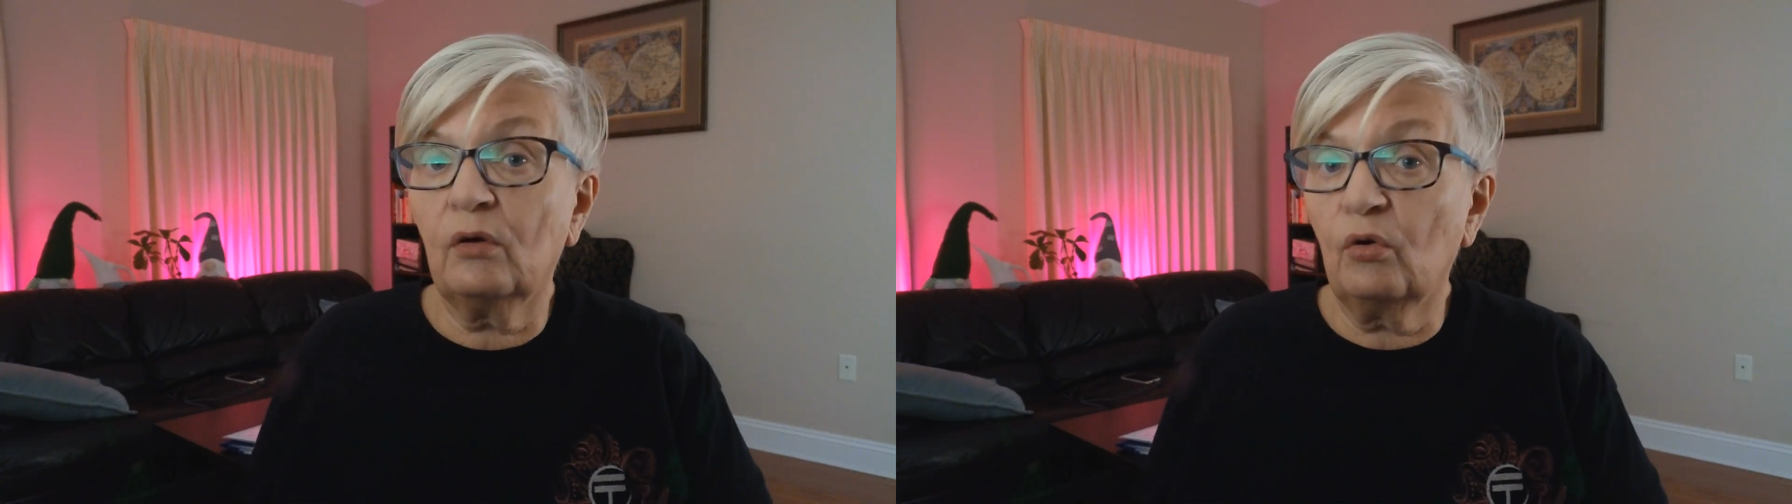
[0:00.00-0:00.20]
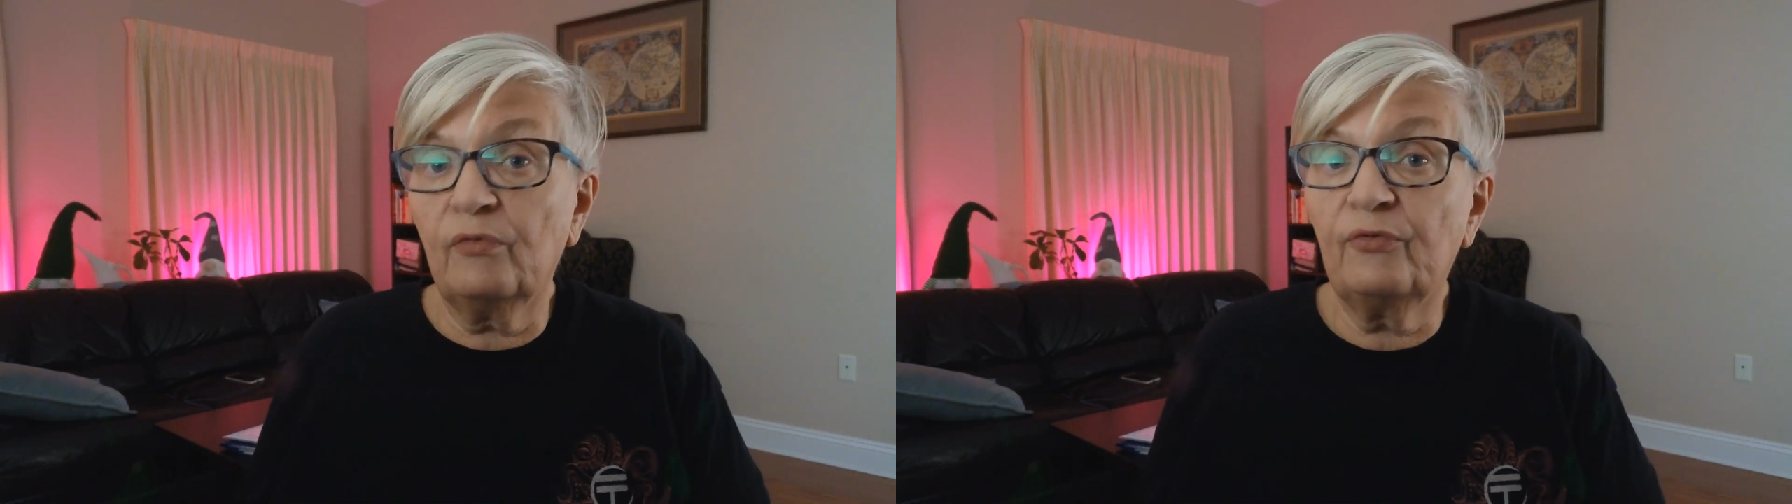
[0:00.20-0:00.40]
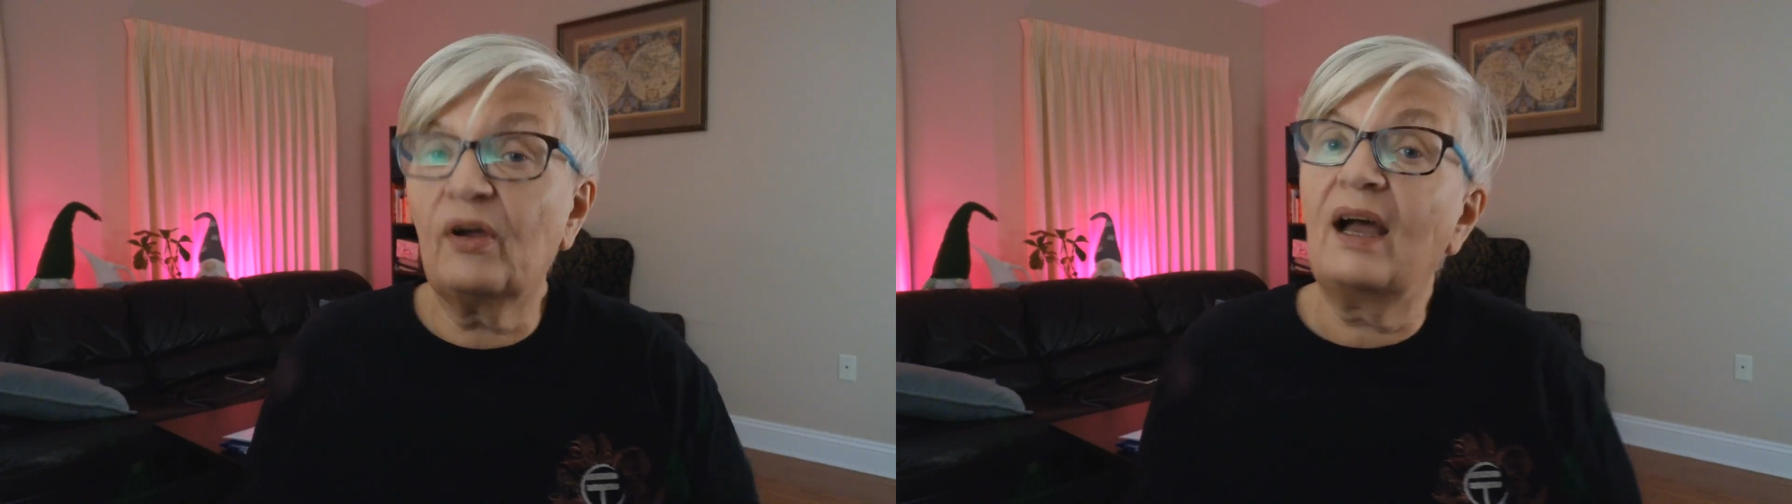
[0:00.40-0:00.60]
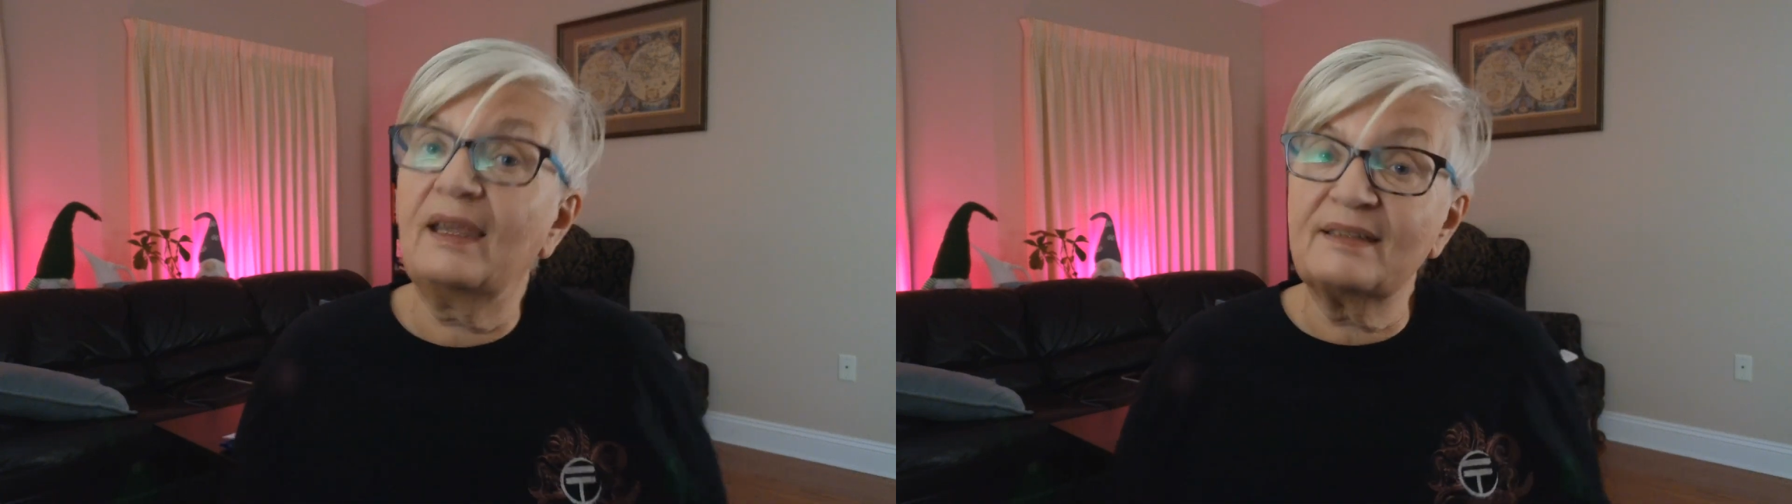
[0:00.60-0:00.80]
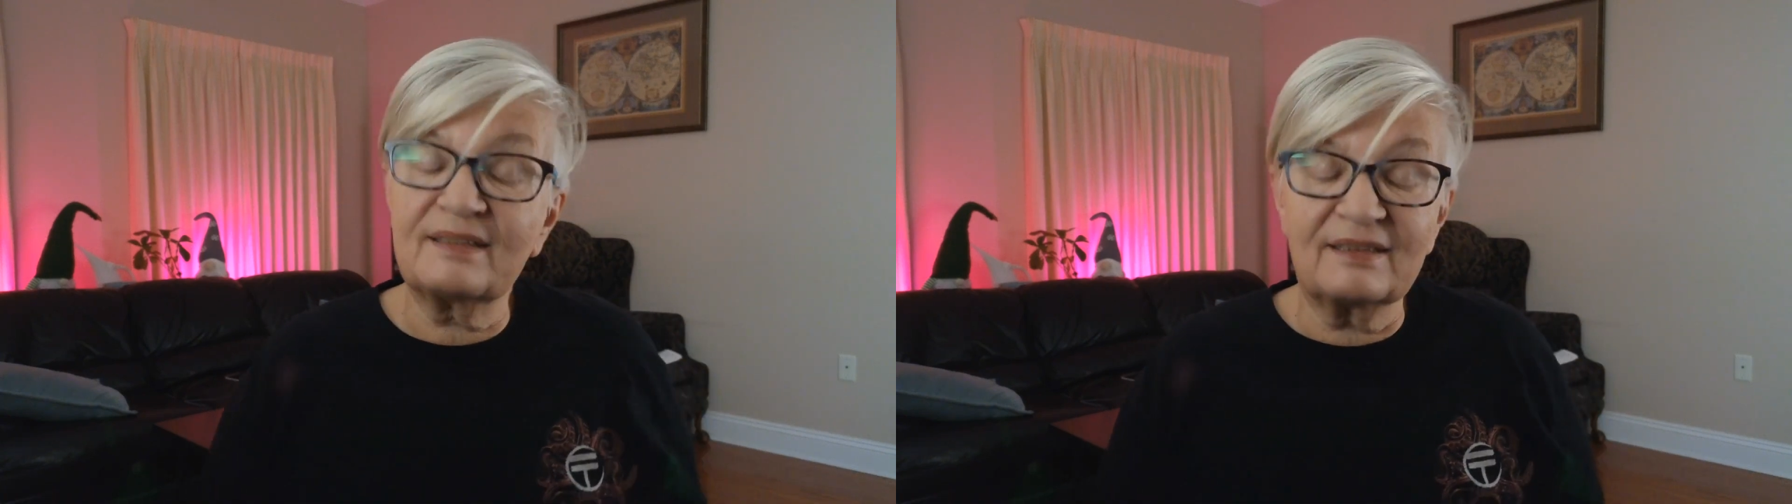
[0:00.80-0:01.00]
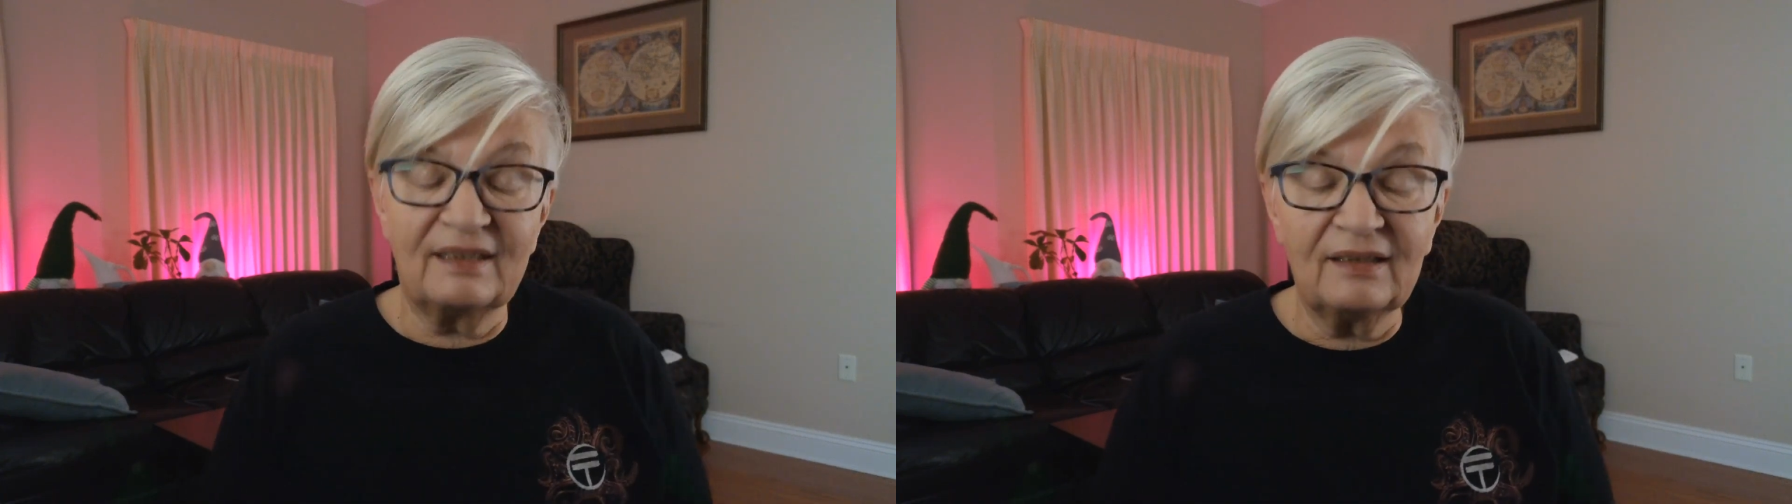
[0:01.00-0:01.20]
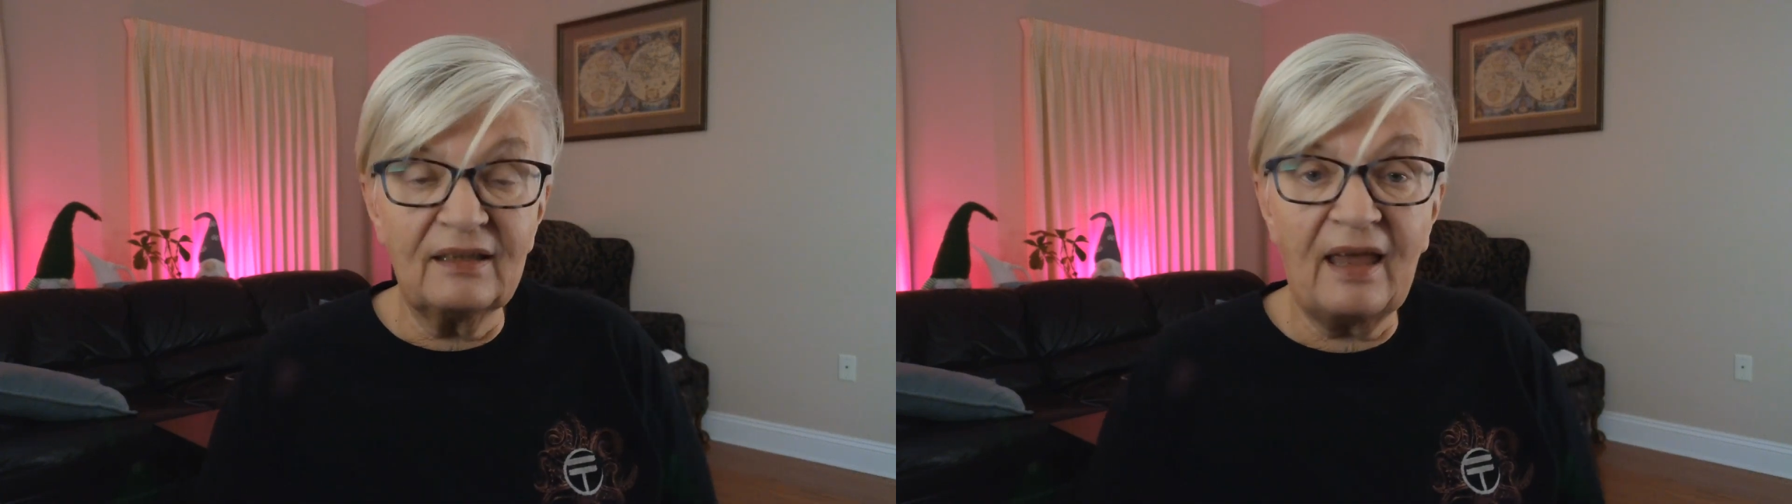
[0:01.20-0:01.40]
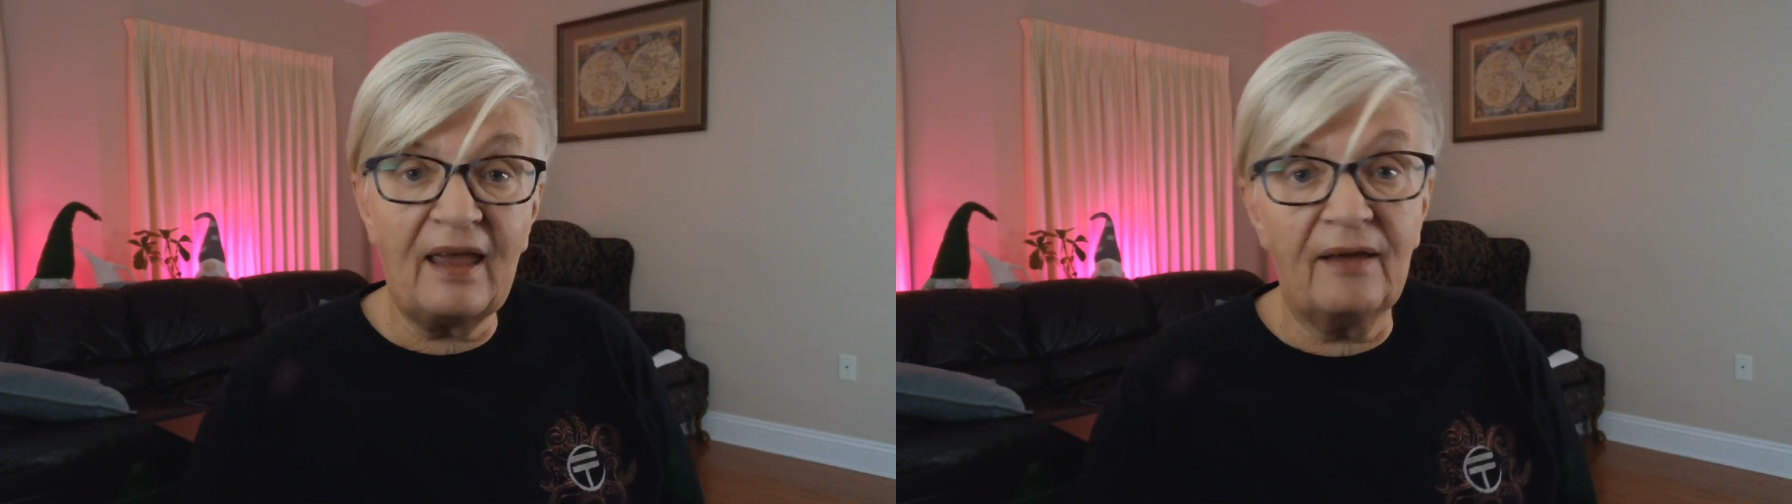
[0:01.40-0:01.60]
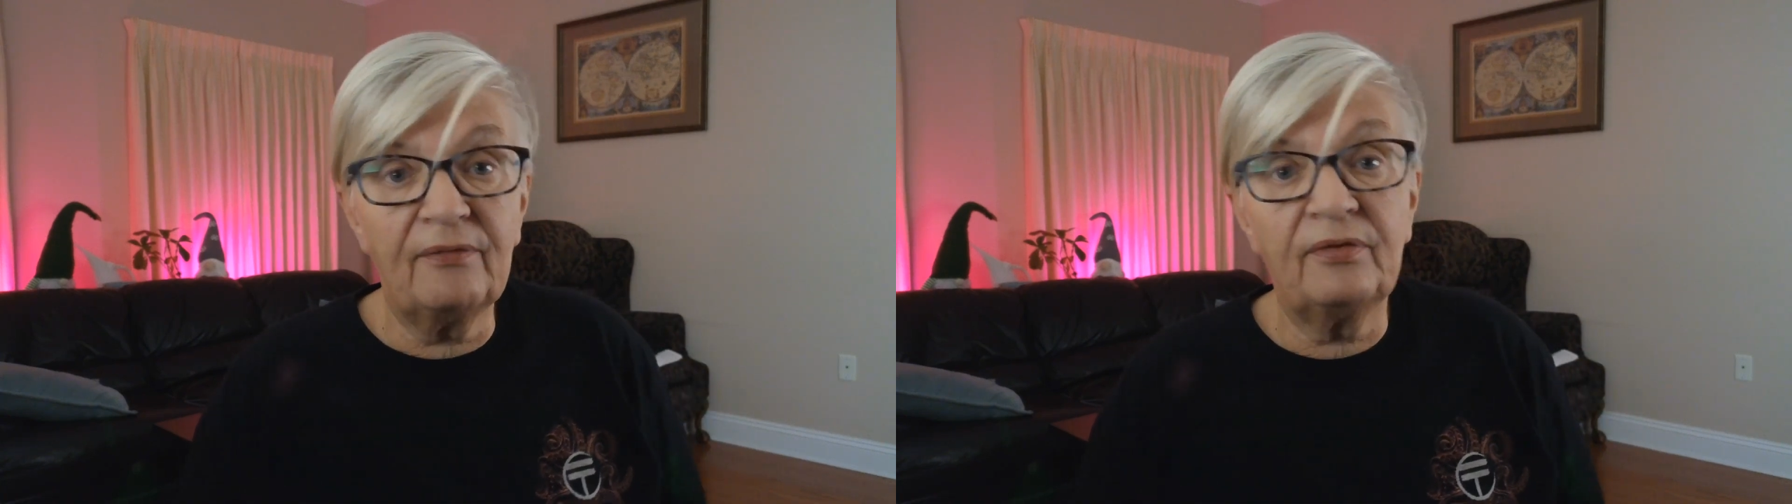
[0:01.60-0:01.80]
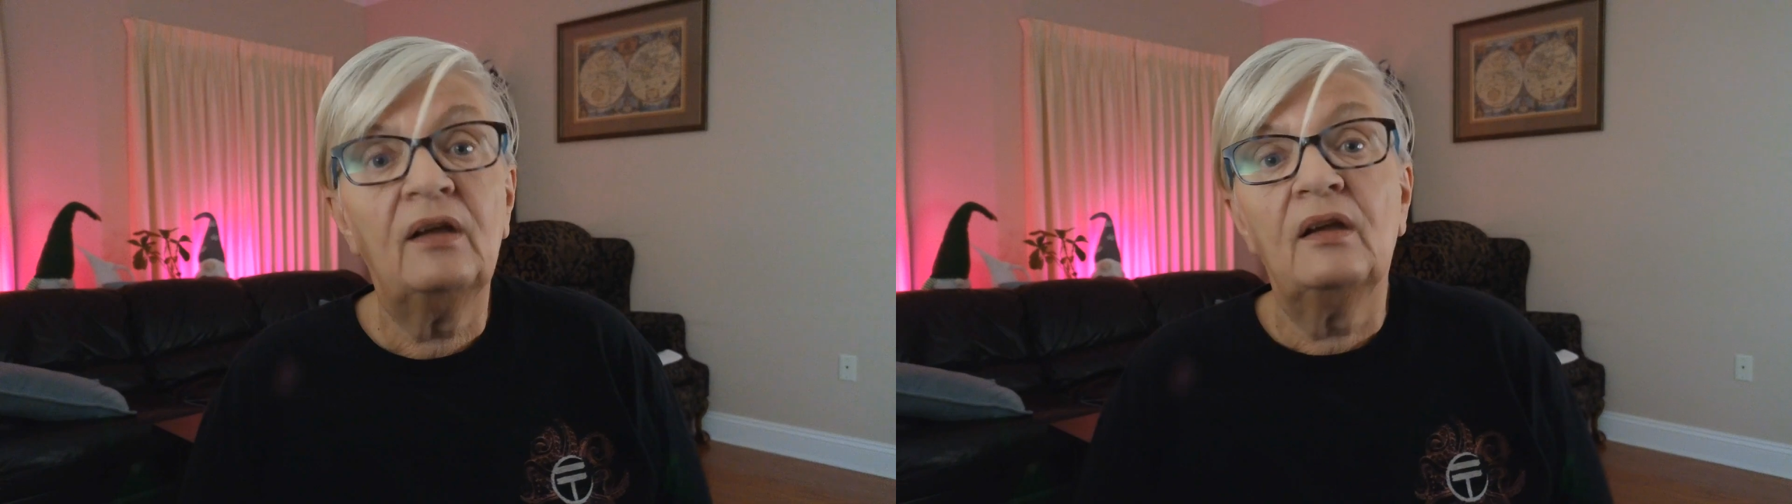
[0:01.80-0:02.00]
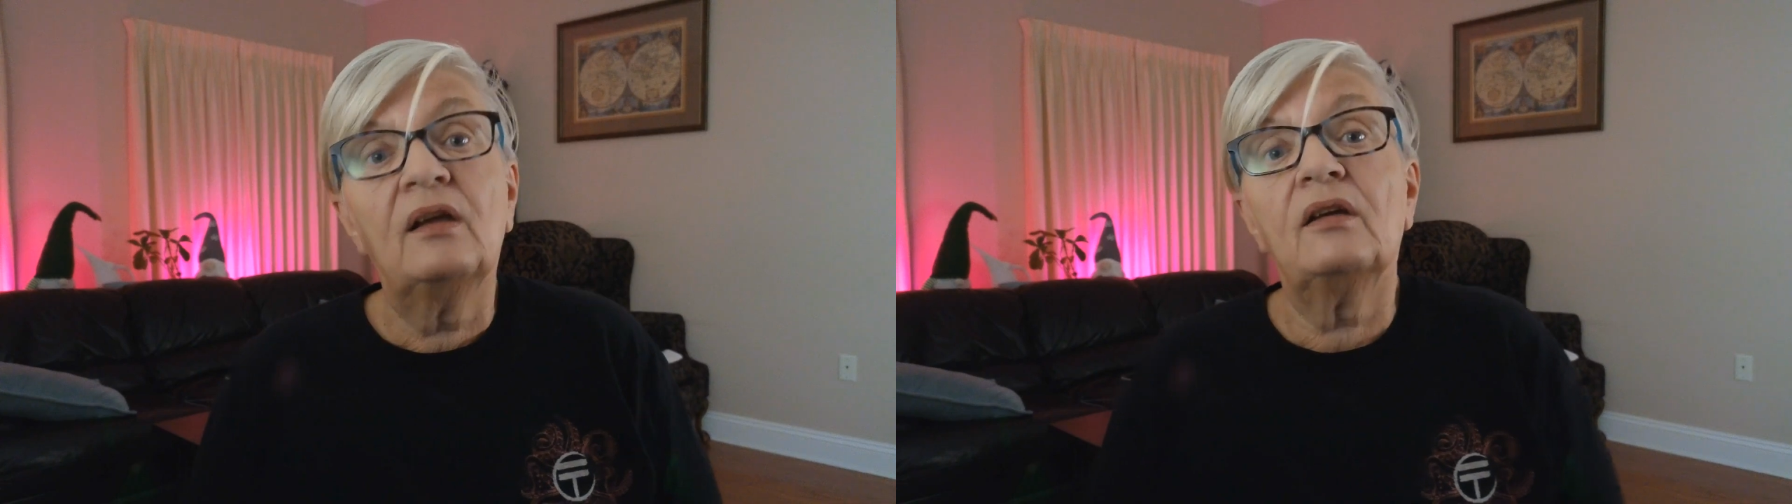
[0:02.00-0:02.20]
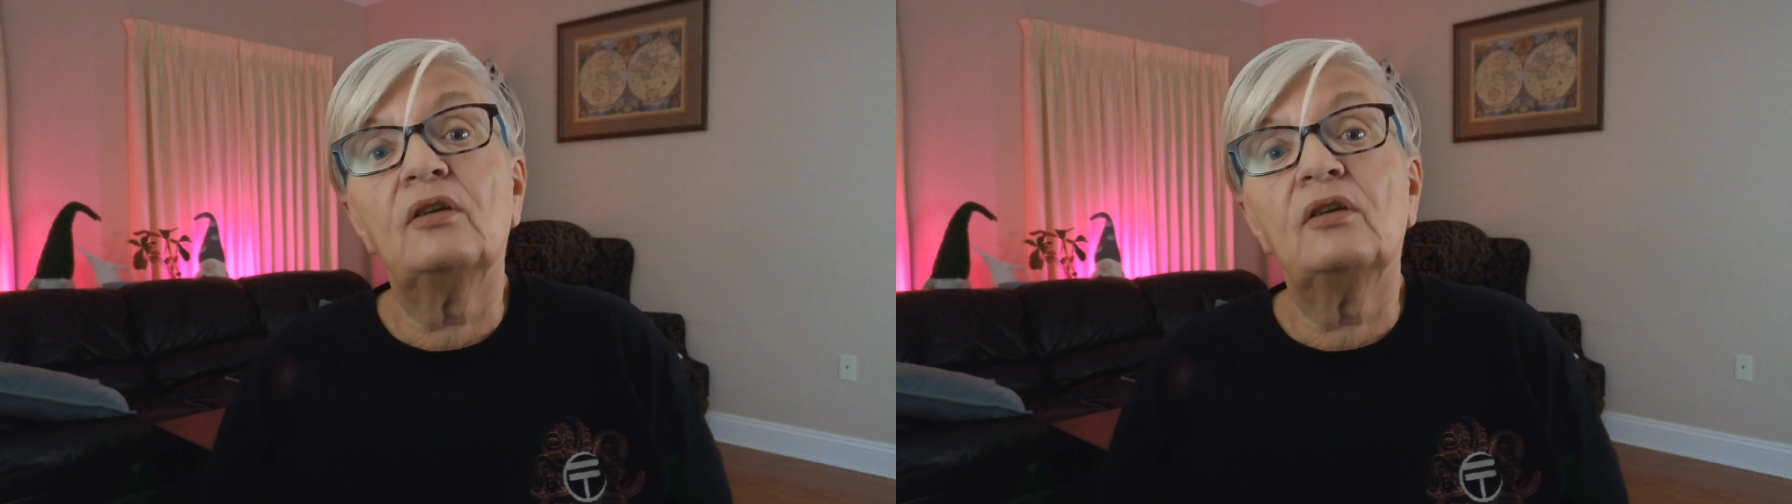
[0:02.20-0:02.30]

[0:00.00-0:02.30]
I still have an